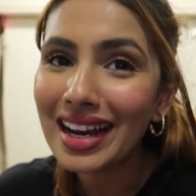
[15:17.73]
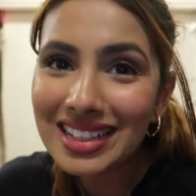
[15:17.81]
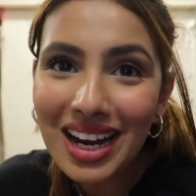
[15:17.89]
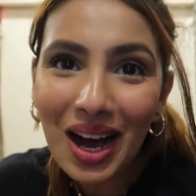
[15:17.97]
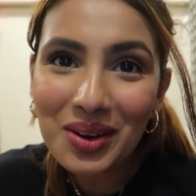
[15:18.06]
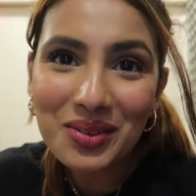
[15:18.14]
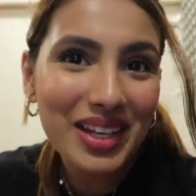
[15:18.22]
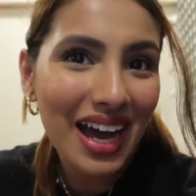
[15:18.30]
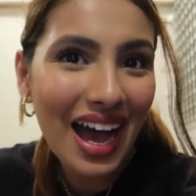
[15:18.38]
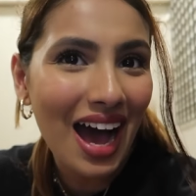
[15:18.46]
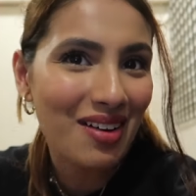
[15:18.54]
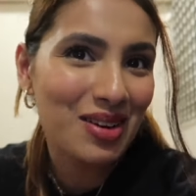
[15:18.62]
And now we
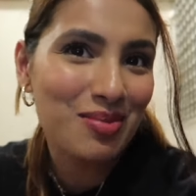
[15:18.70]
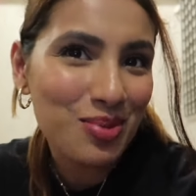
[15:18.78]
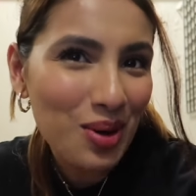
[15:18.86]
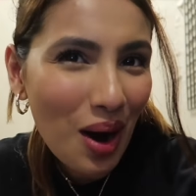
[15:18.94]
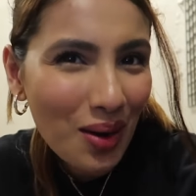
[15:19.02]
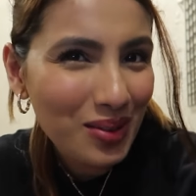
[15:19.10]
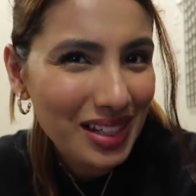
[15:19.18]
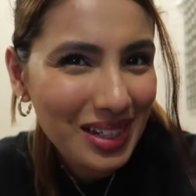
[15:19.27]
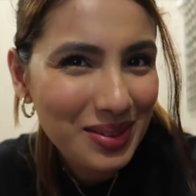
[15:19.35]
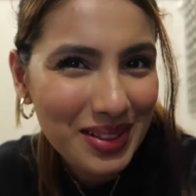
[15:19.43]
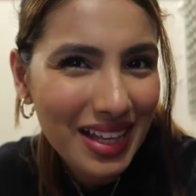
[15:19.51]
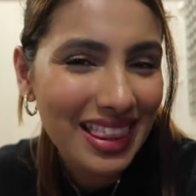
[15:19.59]
are having
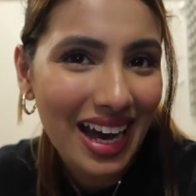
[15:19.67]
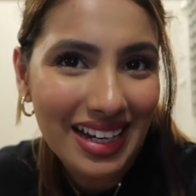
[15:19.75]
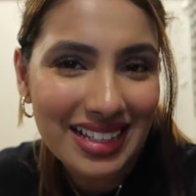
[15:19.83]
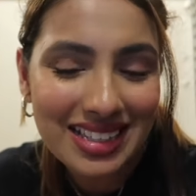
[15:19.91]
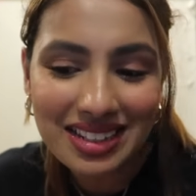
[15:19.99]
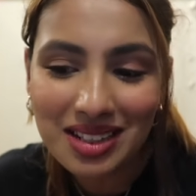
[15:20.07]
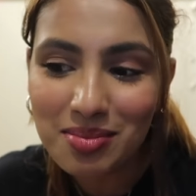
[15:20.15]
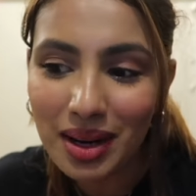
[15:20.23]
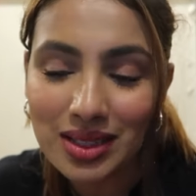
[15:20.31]
brownie with ice cream.